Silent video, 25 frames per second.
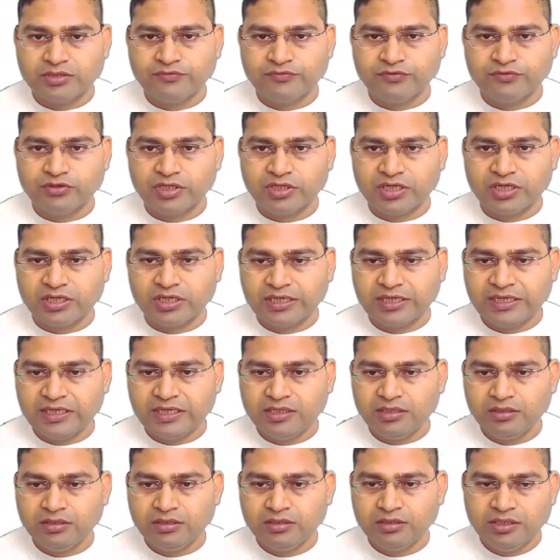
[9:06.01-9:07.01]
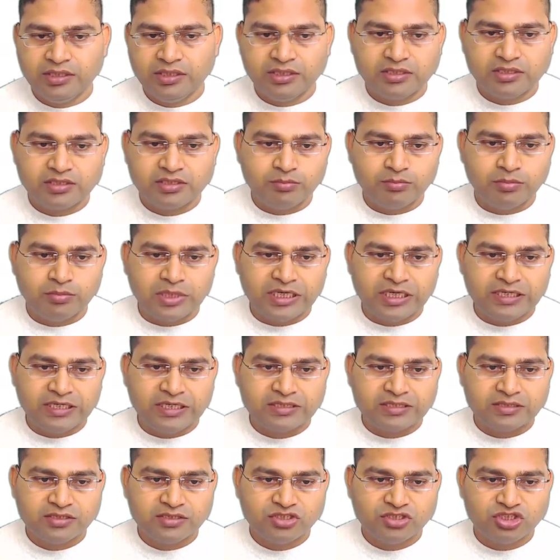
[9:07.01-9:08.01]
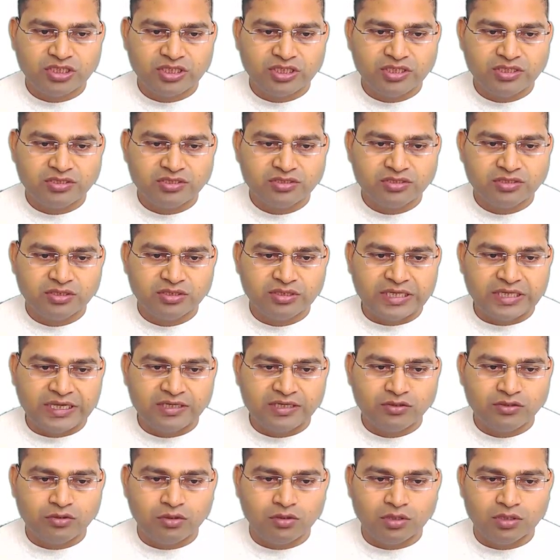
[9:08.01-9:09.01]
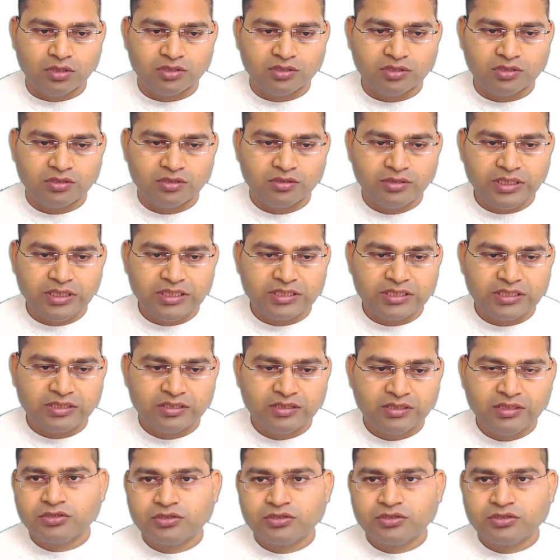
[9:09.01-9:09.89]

If you run again, it might change that order, right?